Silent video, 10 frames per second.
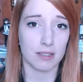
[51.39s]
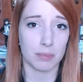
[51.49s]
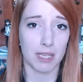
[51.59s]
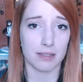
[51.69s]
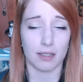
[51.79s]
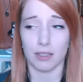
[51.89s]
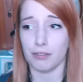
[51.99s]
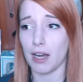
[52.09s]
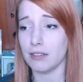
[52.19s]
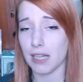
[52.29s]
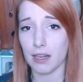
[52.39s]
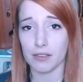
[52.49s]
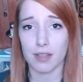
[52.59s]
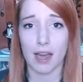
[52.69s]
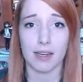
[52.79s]
basically found out
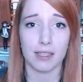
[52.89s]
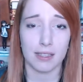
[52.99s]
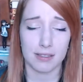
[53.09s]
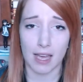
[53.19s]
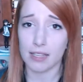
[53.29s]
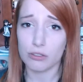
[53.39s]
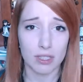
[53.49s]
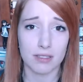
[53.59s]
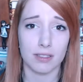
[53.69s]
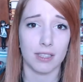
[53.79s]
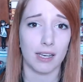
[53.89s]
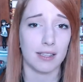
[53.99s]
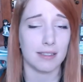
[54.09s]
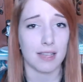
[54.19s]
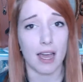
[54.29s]
that it is Hendrickson that
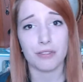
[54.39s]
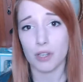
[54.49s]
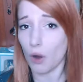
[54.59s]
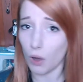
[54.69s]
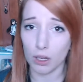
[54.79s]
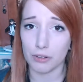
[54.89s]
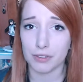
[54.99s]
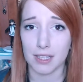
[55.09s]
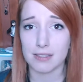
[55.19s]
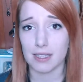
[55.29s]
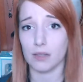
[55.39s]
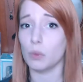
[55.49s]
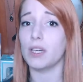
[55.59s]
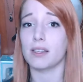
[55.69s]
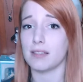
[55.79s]
is after all of this and
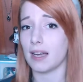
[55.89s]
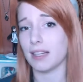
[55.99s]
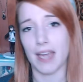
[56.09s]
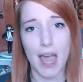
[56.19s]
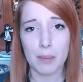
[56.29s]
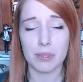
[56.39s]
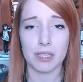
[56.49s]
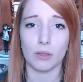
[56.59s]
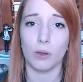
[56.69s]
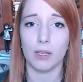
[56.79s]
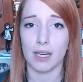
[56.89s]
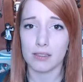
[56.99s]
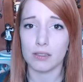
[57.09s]
what exactly happened and all that,